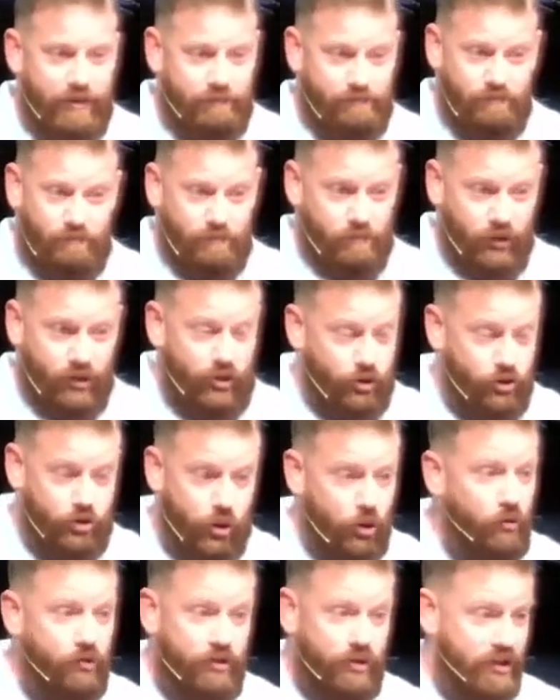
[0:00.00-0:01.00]
But the
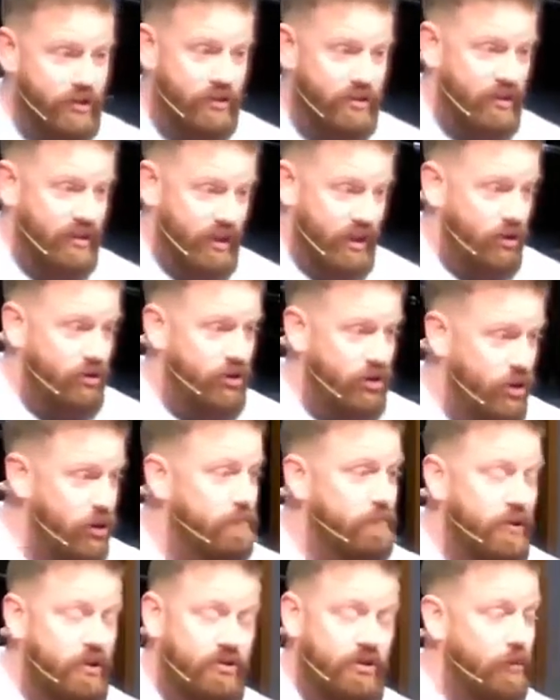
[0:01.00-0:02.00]
truth is, there could
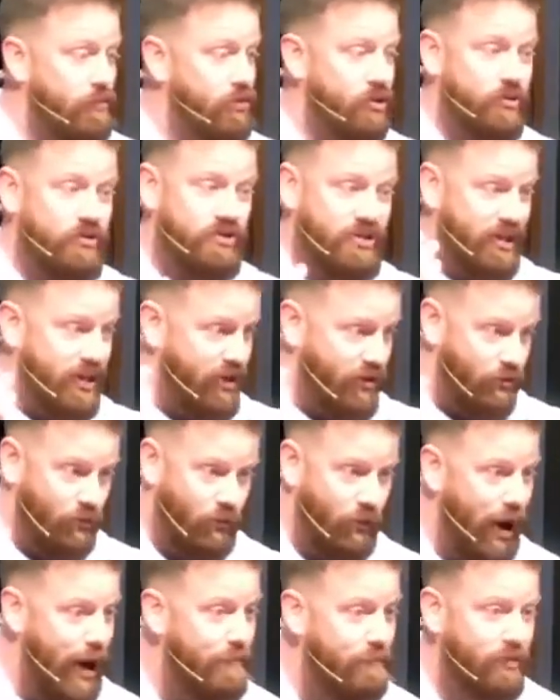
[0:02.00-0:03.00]
be someone who's sitting
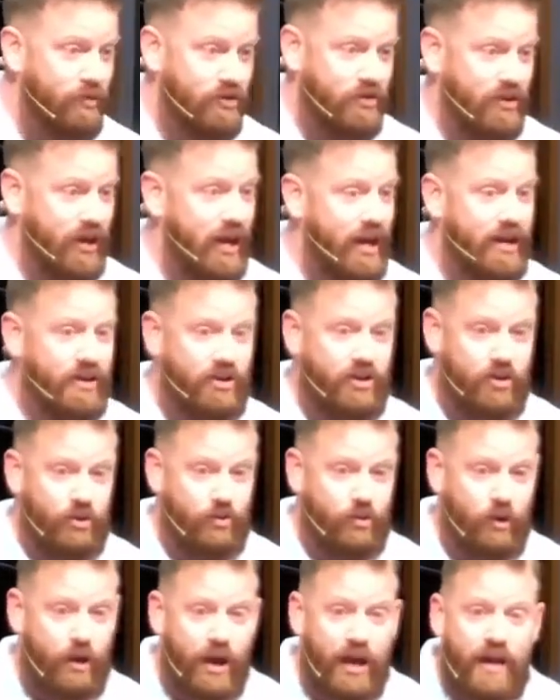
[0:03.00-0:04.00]
right beside
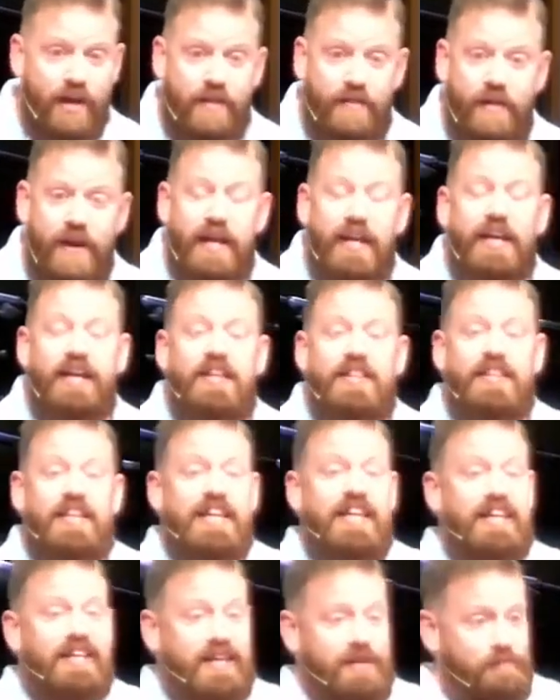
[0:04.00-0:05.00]
you thinking
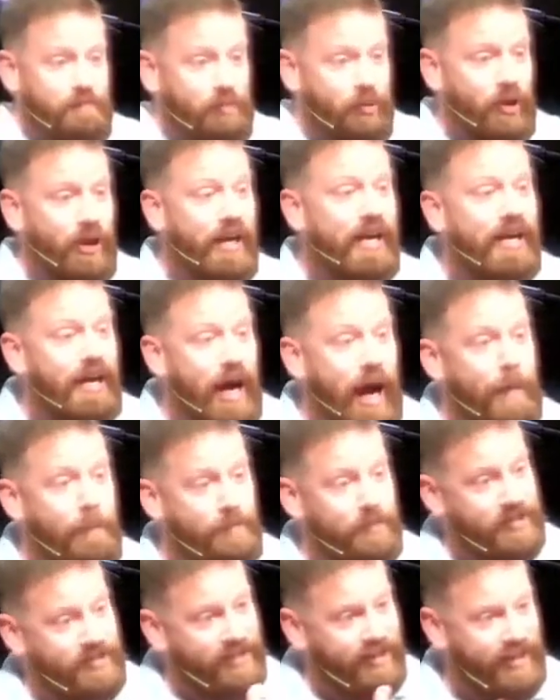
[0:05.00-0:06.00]
the complete
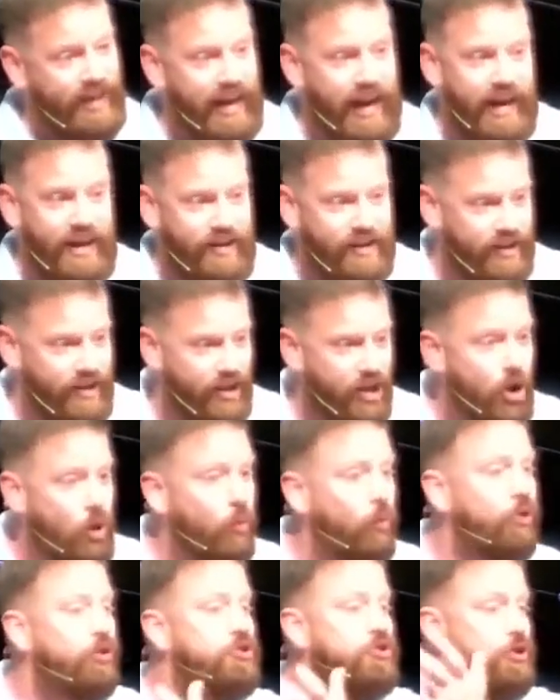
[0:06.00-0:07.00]
opposite candidate
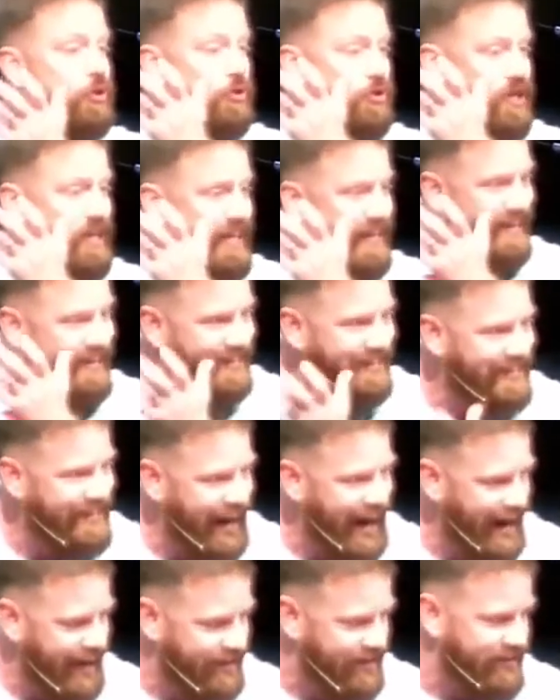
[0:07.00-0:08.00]
will do the
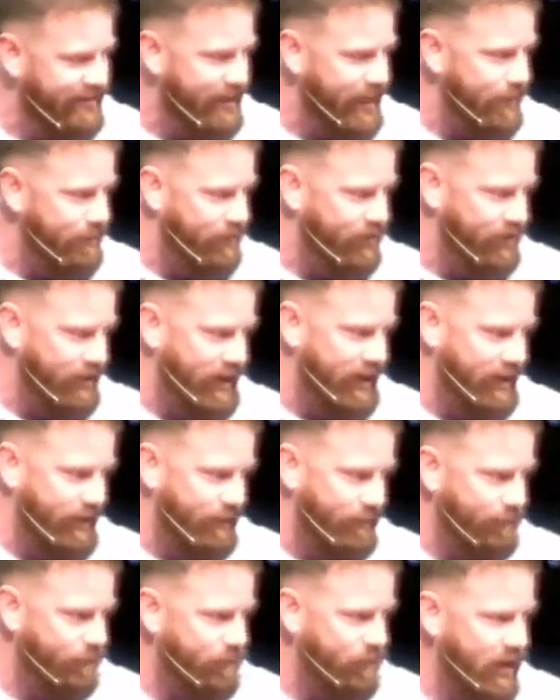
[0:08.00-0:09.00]
exact same thing.
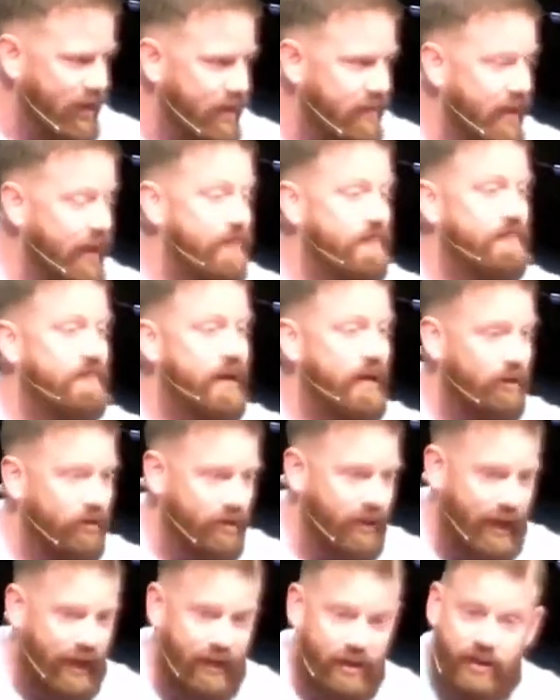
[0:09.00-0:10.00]
That their
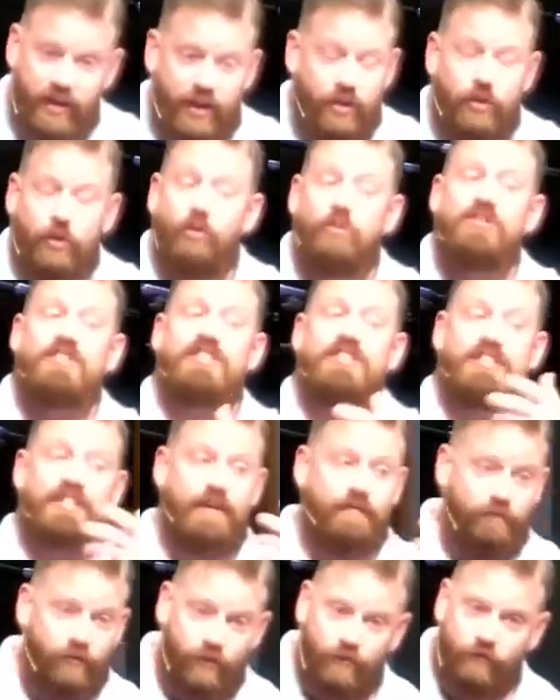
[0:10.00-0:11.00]
candidate, though it's
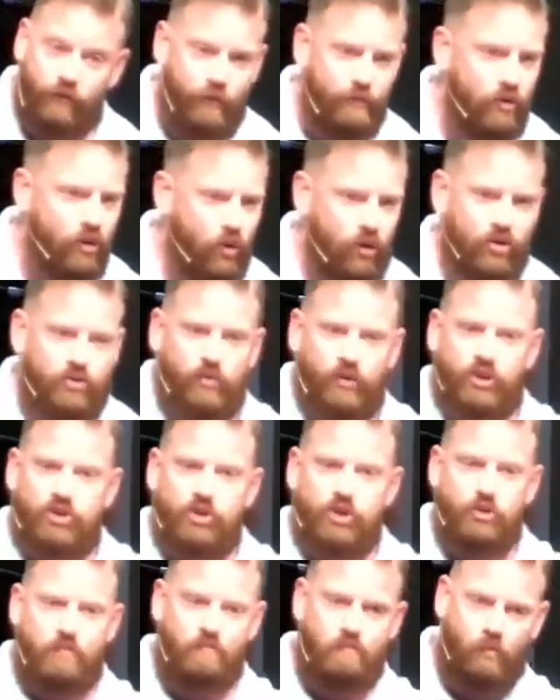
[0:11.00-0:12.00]
different from yours, will
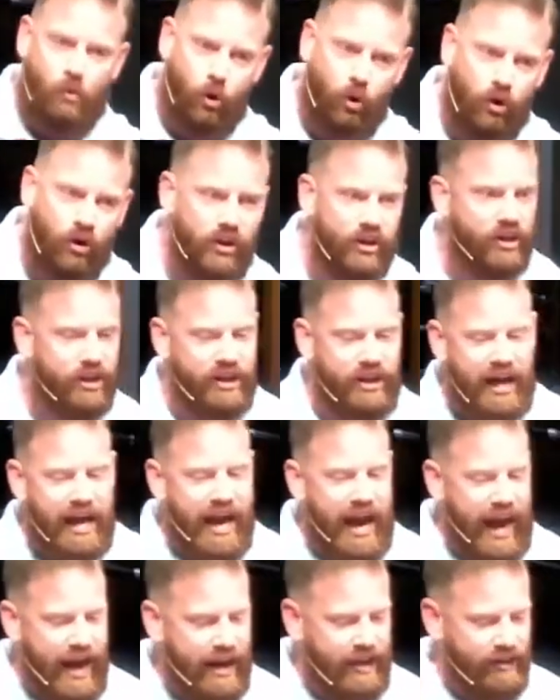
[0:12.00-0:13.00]
do more good
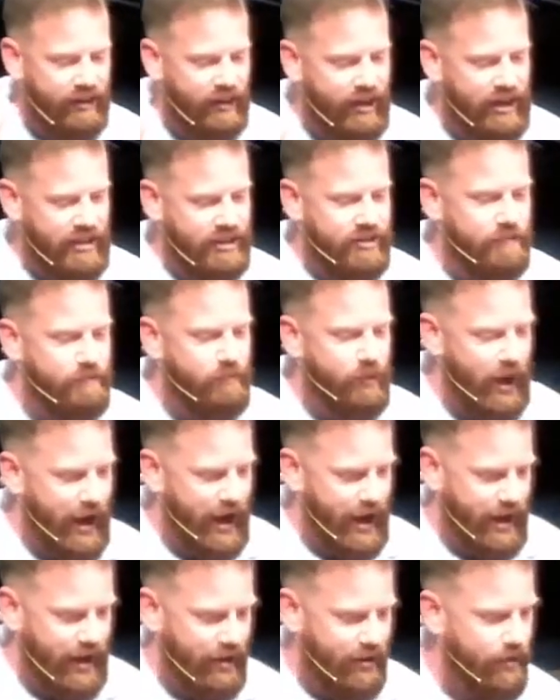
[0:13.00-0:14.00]
and less
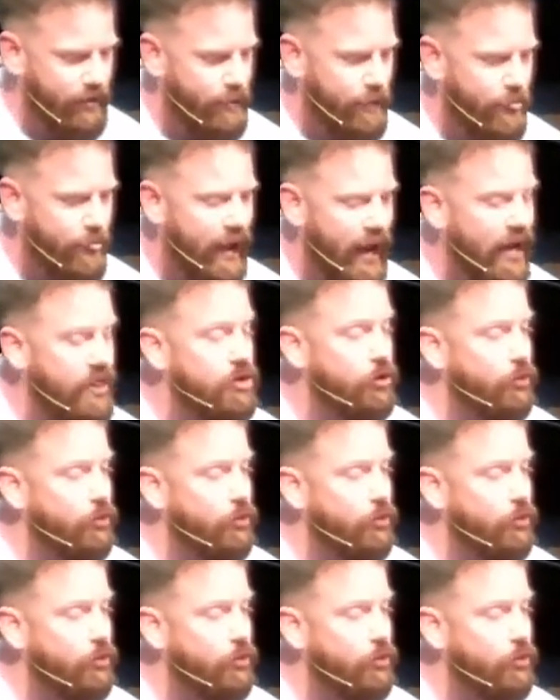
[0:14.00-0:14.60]
bad. And the